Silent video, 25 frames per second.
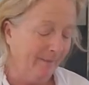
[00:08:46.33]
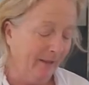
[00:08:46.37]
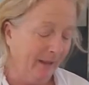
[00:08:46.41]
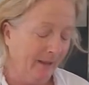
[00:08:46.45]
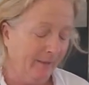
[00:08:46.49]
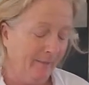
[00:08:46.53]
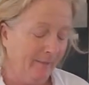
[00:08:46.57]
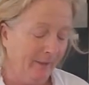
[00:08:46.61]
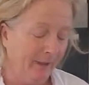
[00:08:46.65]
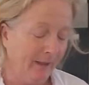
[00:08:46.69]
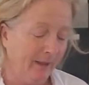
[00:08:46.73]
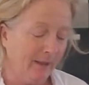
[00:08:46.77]

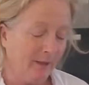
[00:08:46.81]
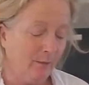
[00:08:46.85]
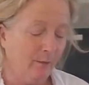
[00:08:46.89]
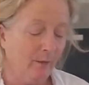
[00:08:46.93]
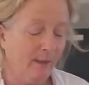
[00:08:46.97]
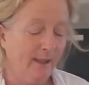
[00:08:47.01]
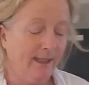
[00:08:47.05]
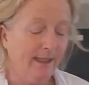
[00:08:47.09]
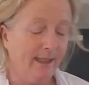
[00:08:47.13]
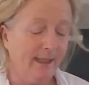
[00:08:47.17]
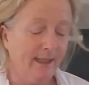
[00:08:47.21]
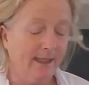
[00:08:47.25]
because
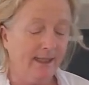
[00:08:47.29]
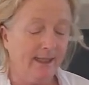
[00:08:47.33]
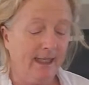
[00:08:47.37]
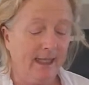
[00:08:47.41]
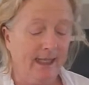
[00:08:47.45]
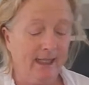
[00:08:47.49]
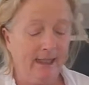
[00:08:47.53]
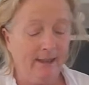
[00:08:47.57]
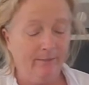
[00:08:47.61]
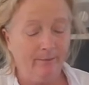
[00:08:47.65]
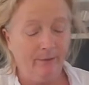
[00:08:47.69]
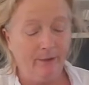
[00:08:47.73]
once it's
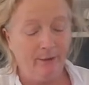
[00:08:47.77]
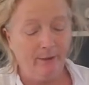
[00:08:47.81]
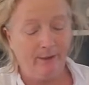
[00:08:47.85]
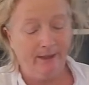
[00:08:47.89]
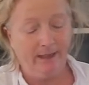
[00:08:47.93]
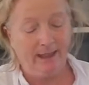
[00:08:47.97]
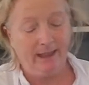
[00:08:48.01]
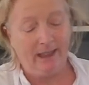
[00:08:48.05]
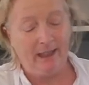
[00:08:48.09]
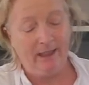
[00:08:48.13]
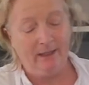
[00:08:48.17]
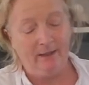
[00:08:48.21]
in
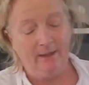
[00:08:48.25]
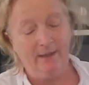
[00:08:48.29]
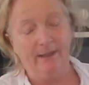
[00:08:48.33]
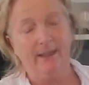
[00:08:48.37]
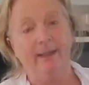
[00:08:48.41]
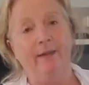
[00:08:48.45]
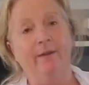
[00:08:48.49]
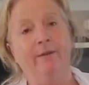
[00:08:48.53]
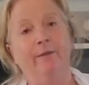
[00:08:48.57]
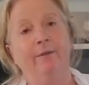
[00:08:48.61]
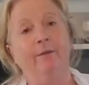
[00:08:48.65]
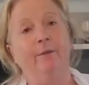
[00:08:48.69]
between the layers
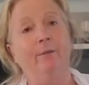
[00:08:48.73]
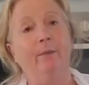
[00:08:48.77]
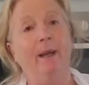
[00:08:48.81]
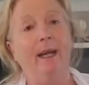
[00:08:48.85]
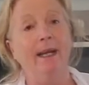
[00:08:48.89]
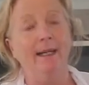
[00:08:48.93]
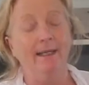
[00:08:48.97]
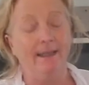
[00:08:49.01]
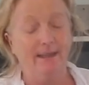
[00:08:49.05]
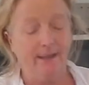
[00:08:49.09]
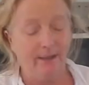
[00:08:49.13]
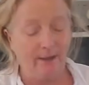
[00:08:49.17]
of
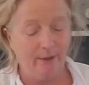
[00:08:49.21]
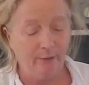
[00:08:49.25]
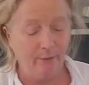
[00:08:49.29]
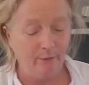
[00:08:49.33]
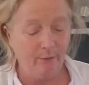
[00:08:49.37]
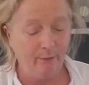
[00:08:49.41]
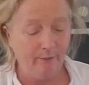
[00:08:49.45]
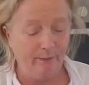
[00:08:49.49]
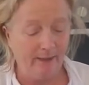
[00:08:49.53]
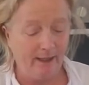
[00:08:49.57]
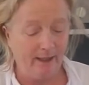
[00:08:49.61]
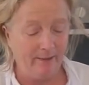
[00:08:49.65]
pasta you
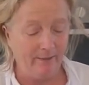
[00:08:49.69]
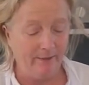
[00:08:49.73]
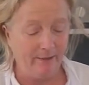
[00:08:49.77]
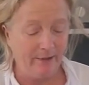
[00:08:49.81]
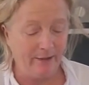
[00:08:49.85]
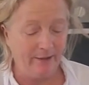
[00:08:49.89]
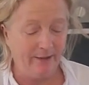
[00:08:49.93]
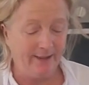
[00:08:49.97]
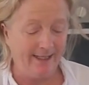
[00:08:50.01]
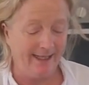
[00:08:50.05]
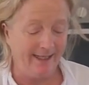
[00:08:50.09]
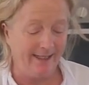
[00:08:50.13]
won't be able
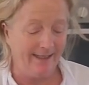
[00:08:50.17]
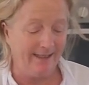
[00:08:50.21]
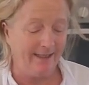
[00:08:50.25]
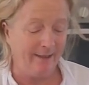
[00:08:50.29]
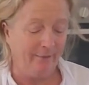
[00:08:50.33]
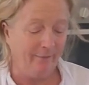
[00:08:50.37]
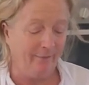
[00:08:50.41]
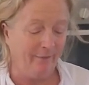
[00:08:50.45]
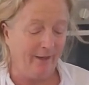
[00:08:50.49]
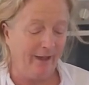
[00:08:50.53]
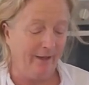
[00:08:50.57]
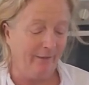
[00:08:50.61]
to change the
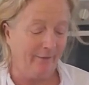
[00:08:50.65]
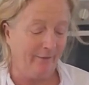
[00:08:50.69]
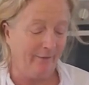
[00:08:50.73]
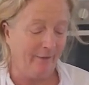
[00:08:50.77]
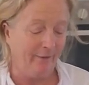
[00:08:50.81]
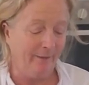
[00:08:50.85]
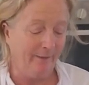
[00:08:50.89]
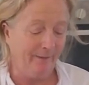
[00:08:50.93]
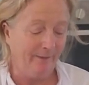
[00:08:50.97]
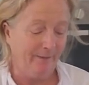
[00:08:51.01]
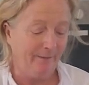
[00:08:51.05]
flavour.